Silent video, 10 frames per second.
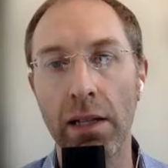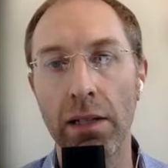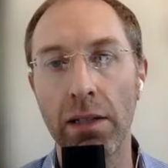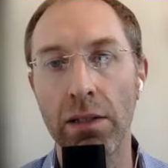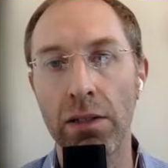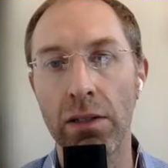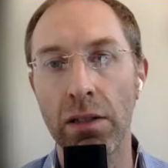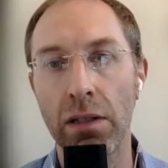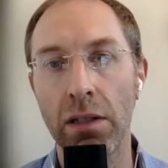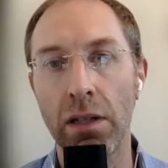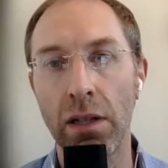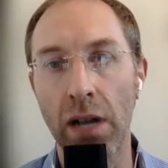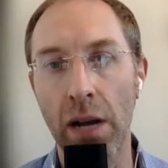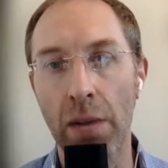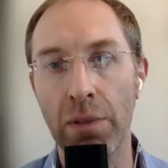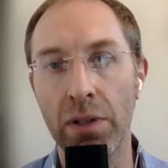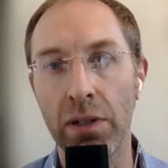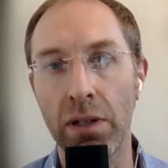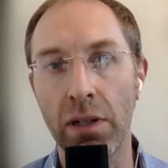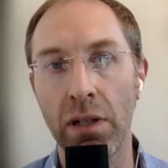as an
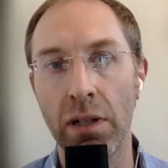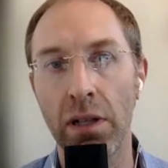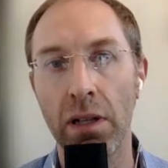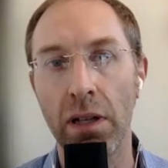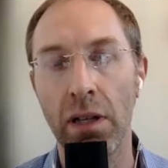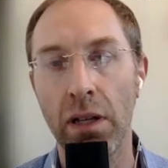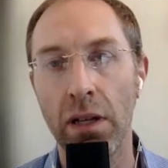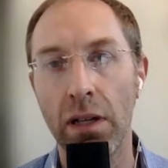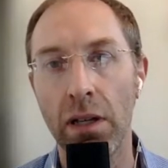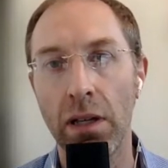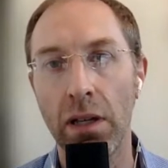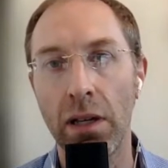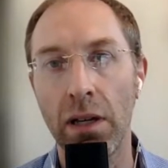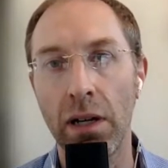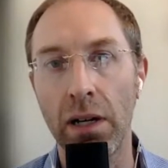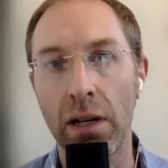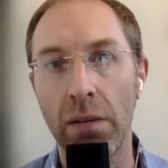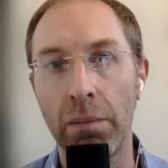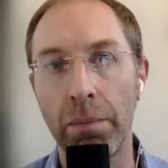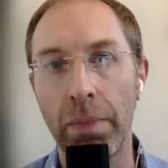option,
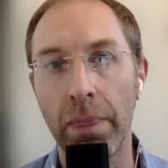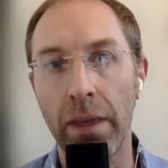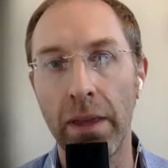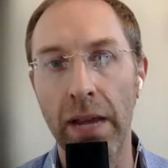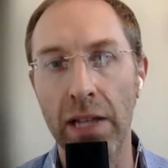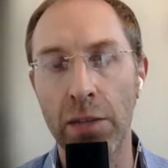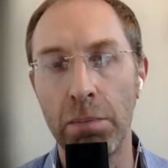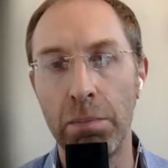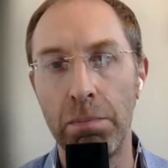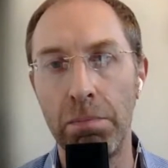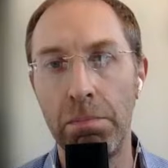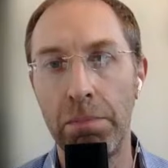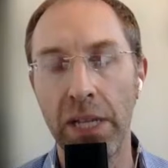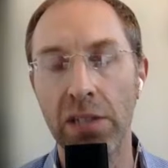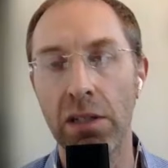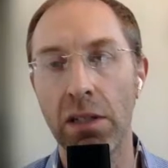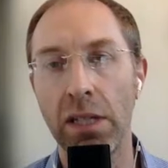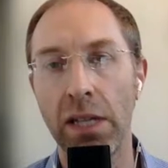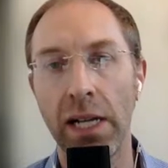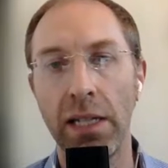um, and that's based on
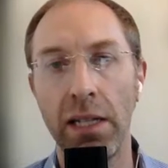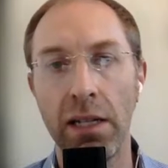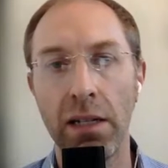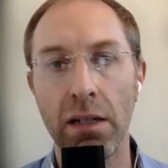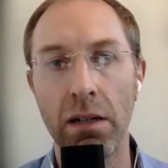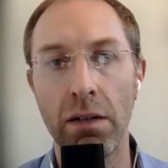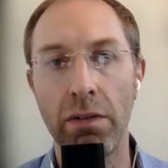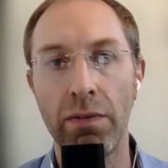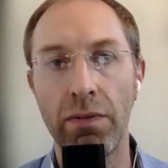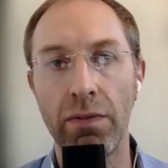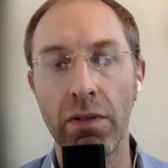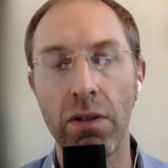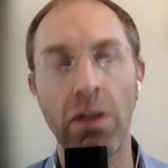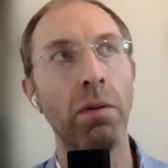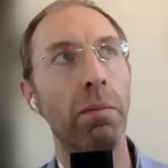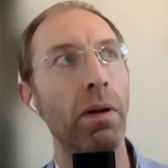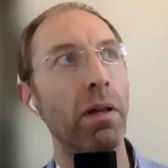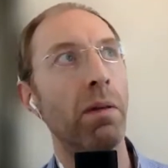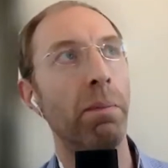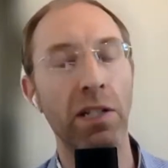the idea of or
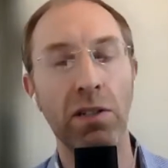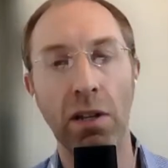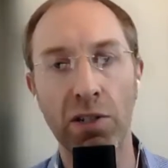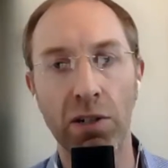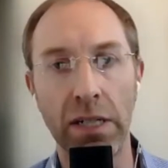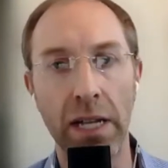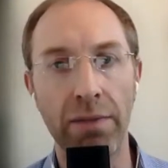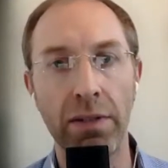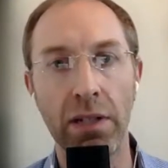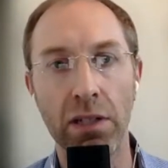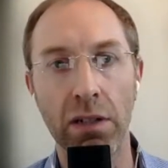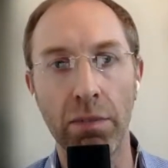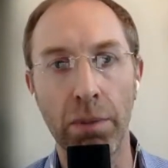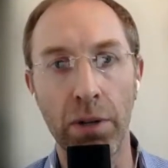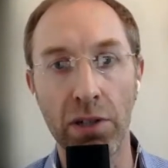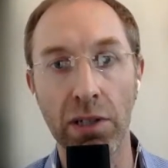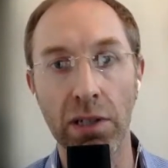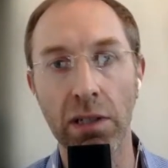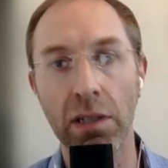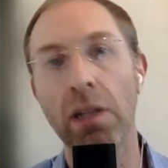based on a certain definition of
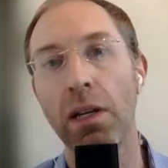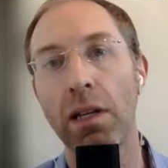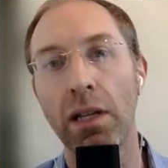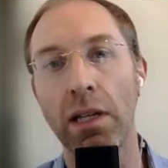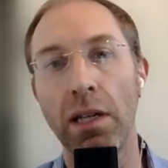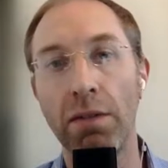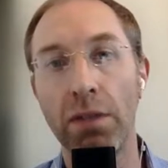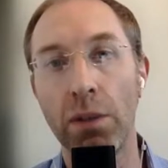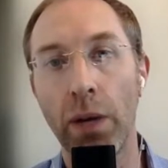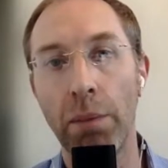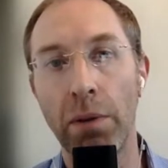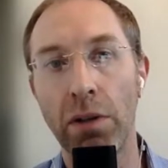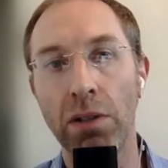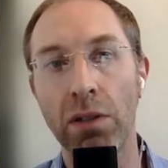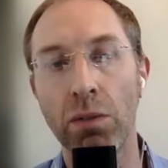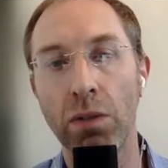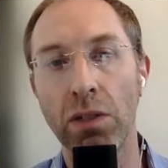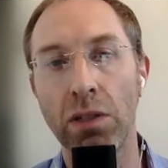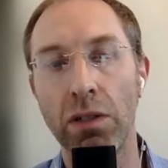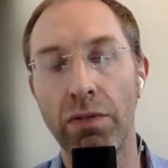person, like given the way person
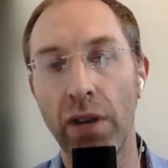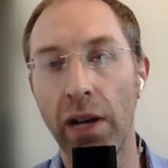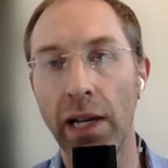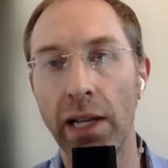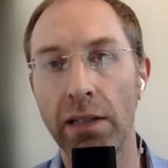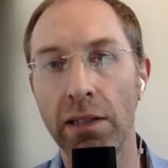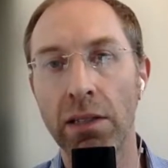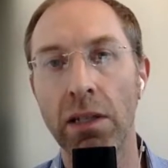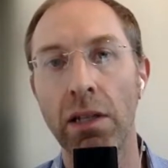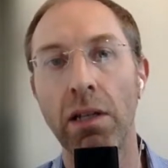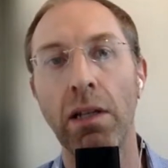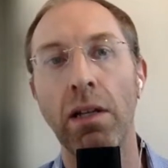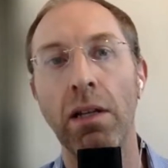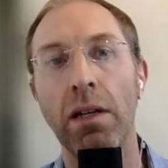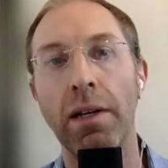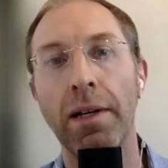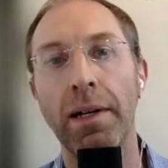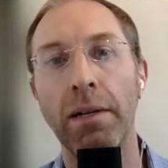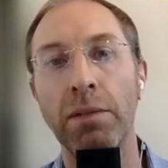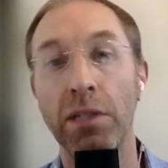was defined,
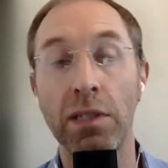since they